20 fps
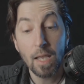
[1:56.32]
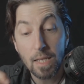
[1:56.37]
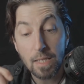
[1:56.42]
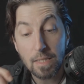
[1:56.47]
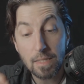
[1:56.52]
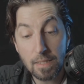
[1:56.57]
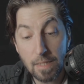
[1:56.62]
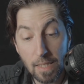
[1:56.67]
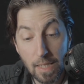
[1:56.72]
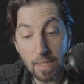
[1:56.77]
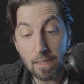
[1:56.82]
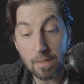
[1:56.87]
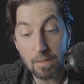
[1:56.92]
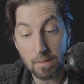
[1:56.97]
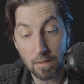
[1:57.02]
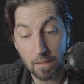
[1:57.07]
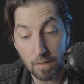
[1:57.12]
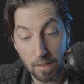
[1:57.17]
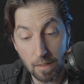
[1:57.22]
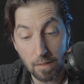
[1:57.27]

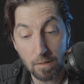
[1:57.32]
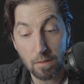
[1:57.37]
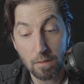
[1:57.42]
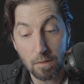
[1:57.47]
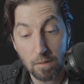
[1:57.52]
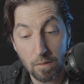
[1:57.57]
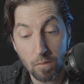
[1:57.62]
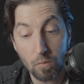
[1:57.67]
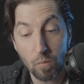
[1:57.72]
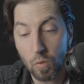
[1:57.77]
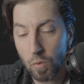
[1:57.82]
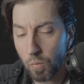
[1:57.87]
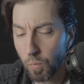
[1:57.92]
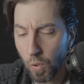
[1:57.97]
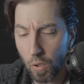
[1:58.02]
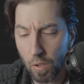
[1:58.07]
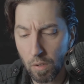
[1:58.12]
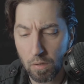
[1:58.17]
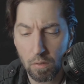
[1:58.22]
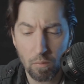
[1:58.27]
Seats at it were
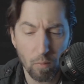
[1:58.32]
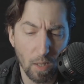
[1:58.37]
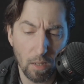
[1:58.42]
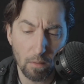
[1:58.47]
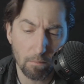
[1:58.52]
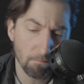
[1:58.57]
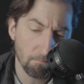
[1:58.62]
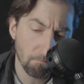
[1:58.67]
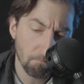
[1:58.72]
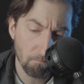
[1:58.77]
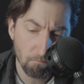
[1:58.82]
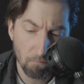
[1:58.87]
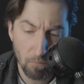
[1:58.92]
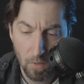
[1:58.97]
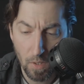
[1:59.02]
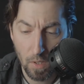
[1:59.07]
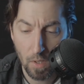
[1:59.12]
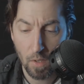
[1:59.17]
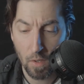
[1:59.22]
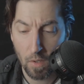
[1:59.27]
worth, well,
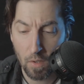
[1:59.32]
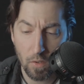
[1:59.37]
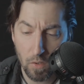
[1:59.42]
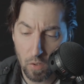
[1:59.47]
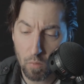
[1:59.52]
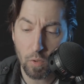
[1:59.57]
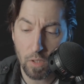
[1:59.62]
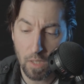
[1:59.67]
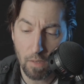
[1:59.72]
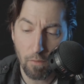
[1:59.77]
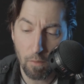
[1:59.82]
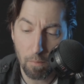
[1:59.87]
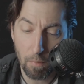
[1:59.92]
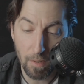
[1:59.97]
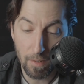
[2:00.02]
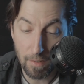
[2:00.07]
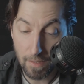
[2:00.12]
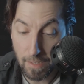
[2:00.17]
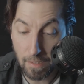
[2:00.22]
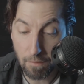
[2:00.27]
you would never
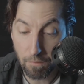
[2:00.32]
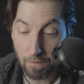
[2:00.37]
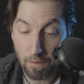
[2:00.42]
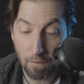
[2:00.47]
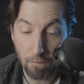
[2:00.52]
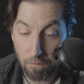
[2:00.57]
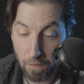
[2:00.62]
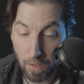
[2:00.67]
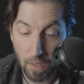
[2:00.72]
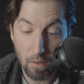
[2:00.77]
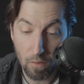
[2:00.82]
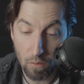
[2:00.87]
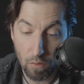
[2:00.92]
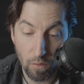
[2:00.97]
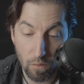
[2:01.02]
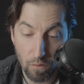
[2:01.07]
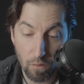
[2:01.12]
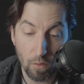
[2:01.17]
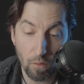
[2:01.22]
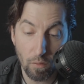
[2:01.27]
believe the
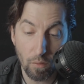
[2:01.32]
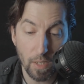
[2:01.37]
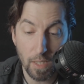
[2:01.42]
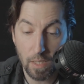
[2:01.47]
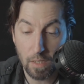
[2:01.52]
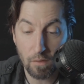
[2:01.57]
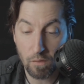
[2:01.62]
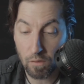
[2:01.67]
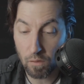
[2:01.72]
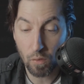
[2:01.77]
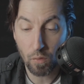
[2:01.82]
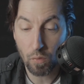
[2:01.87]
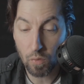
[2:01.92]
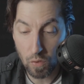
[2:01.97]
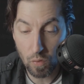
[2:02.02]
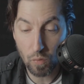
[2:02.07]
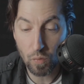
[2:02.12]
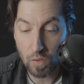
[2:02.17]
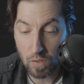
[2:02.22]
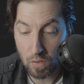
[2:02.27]
figure, so it is no
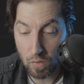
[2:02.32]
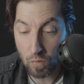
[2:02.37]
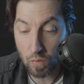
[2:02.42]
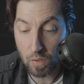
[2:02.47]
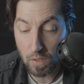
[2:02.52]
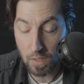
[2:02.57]
use to